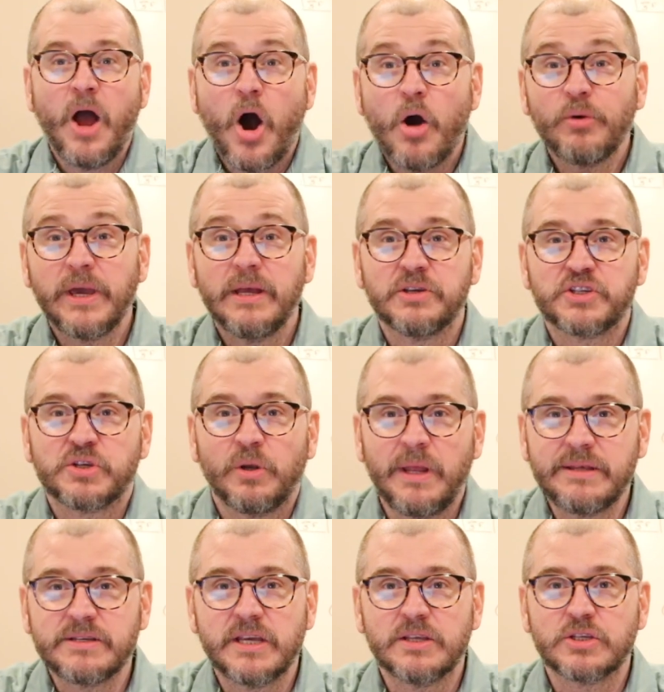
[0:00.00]
Okay, so
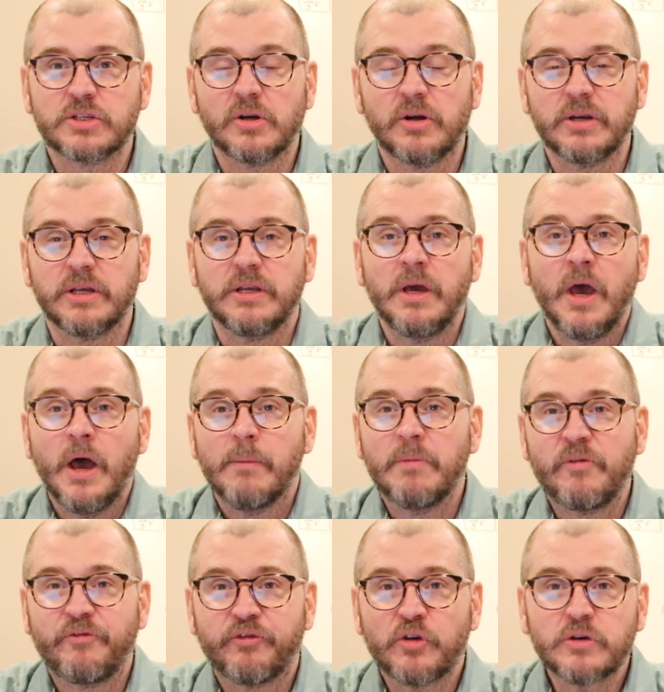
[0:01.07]
let's get started.
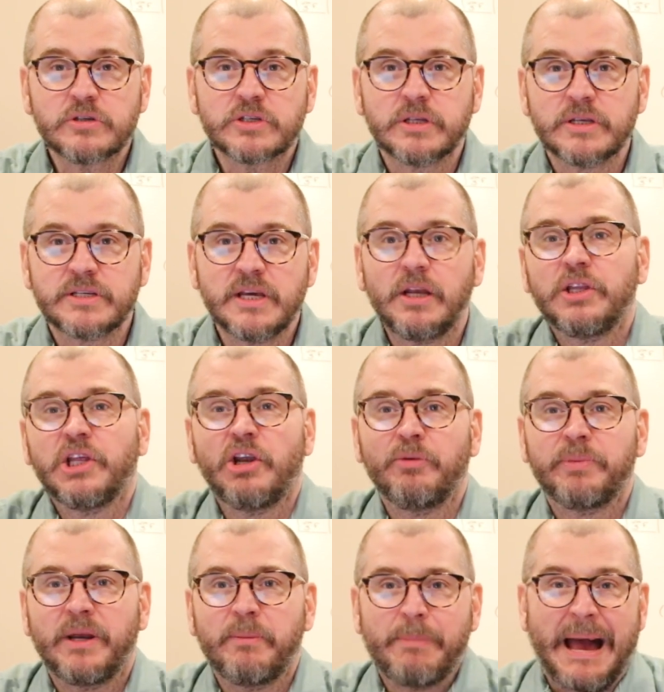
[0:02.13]
But first, let's get a little
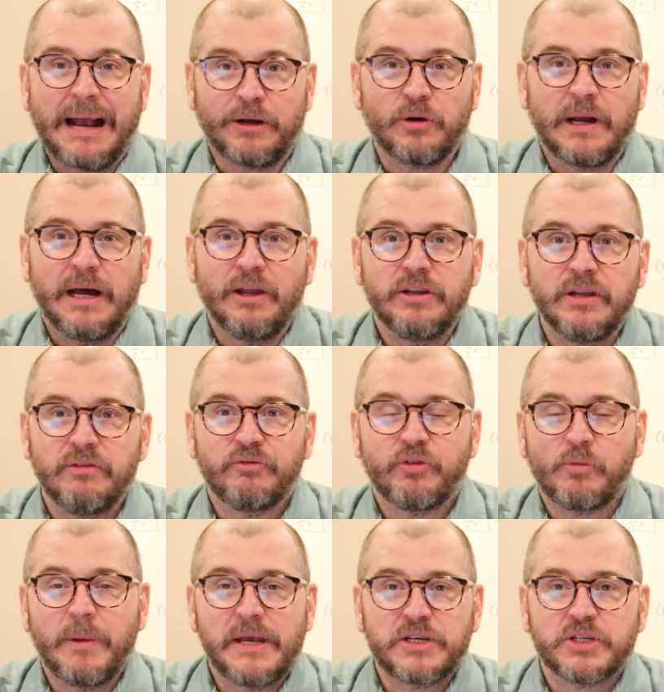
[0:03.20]
bit of background
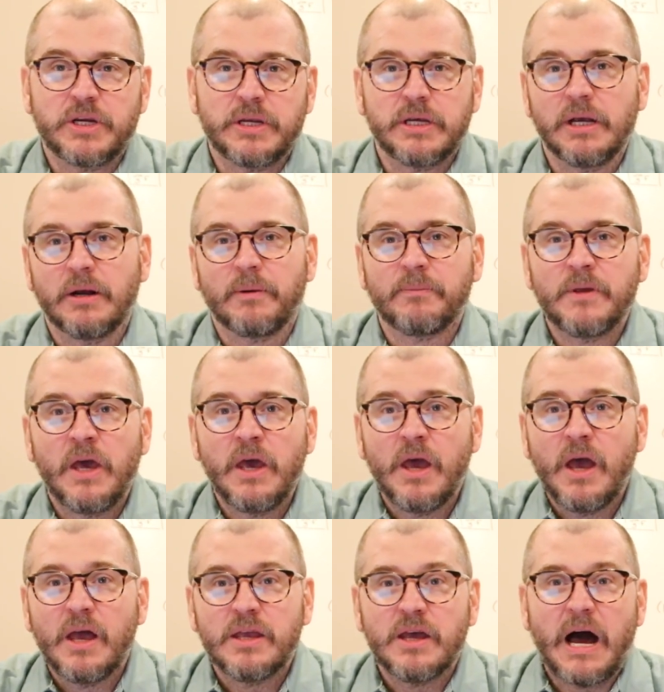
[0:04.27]
information here.
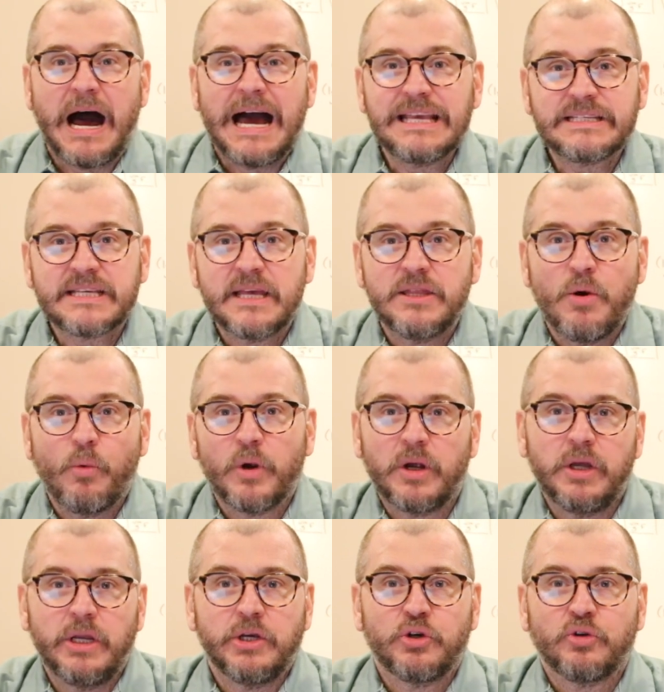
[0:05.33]
I said that we're
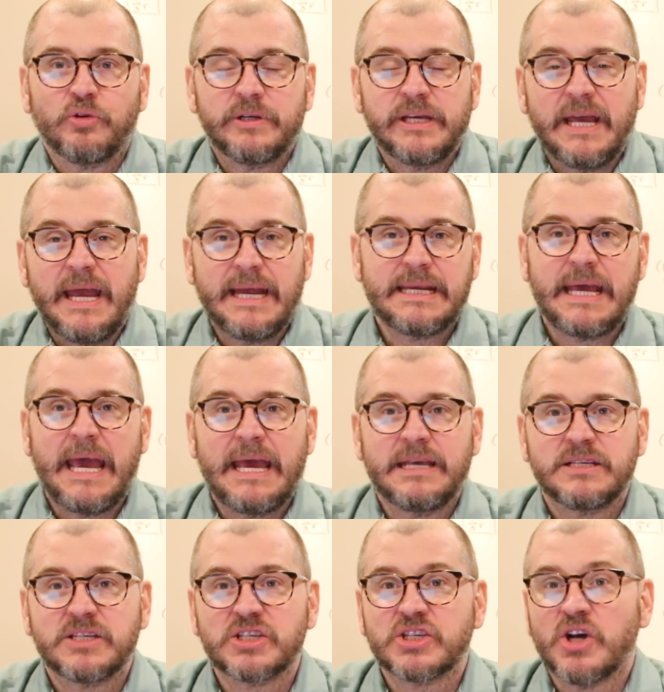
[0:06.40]
going to create
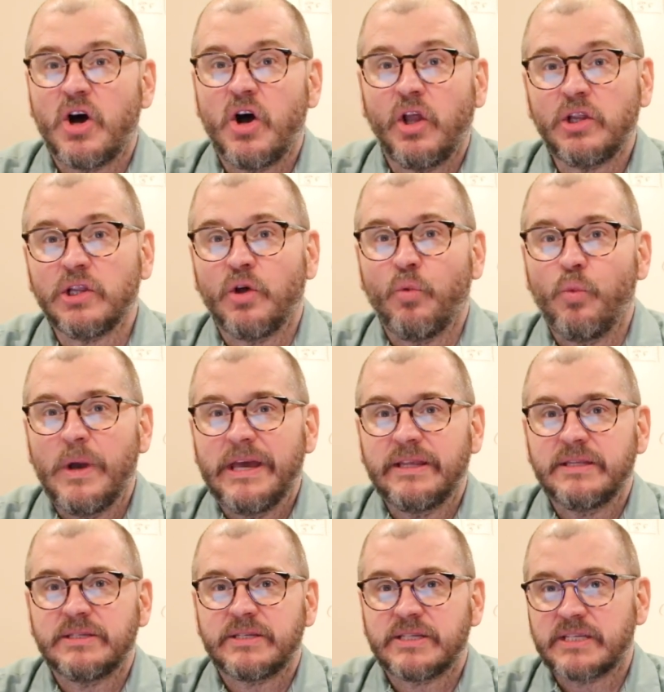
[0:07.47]
a
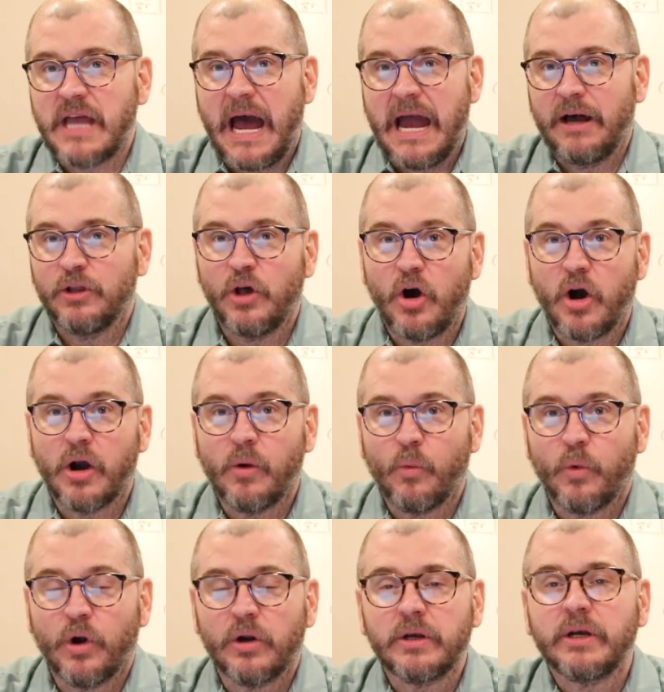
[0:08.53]
LeWitt style
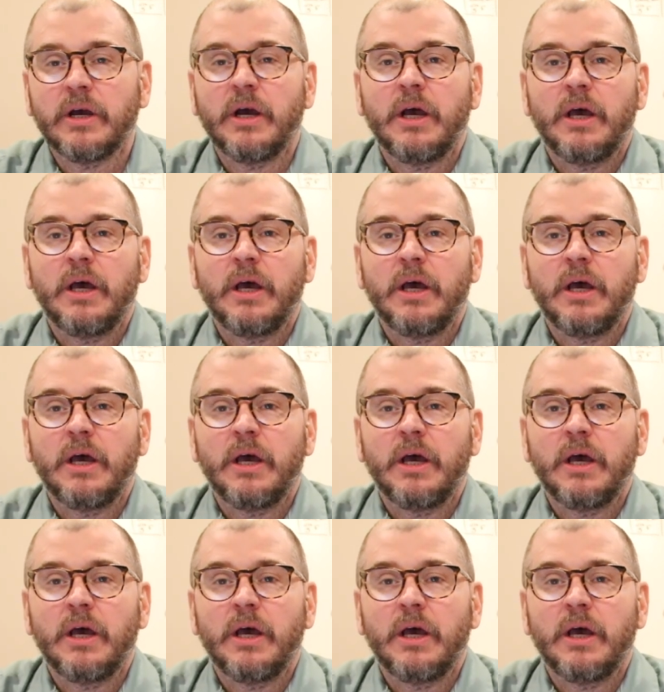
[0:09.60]
artwork